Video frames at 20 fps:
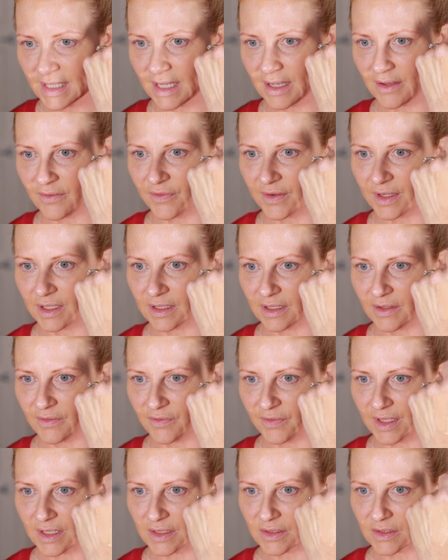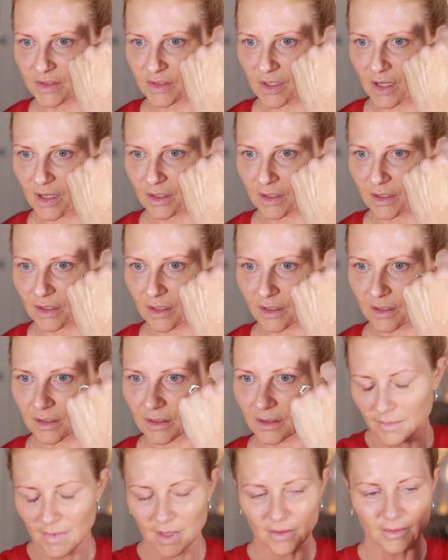definitely feels darker.
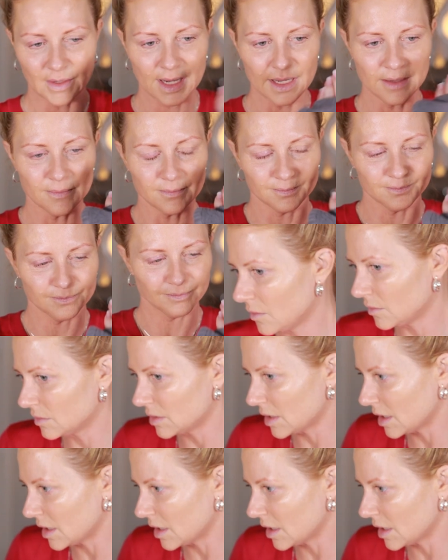All right, hold